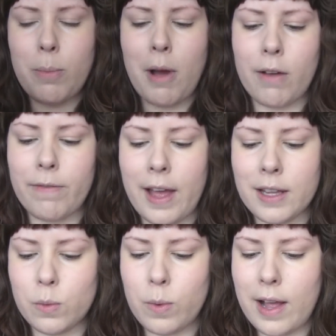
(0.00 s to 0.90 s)
puff
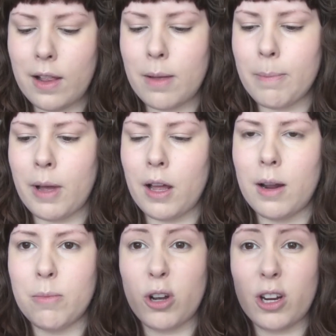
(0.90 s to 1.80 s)
as well,
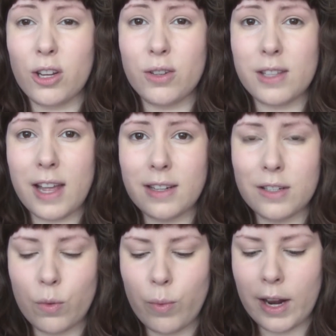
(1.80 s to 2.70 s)
but I'm not going to use that,
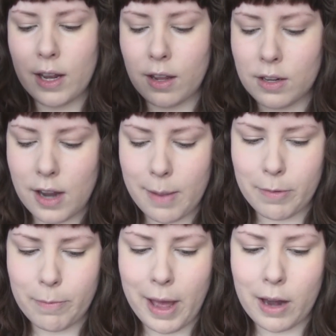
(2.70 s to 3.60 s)
just a regular type
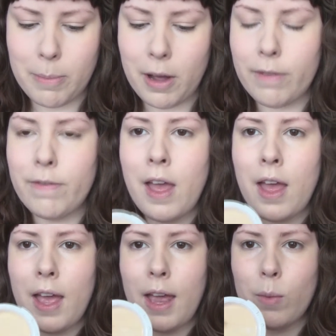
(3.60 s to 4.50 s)
of powder puff.
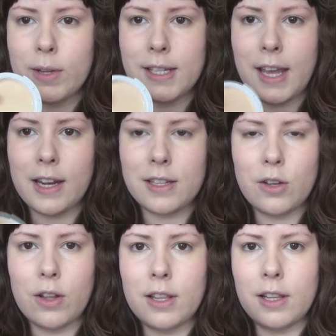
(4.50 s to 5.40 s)
And once again, it's
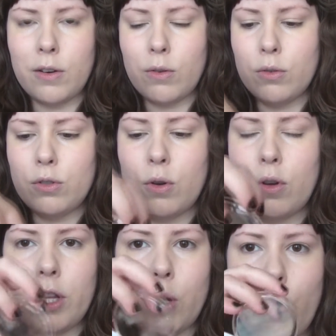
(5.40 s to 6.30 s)
got the little
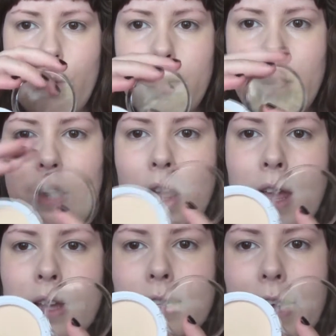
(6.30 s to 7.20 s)
door that you open
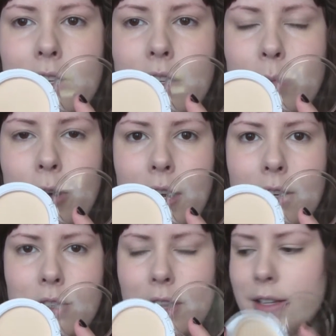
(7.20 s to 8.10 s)
to get to the
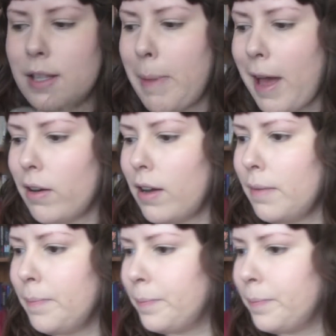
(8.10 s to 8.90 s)
product. So there's the powder.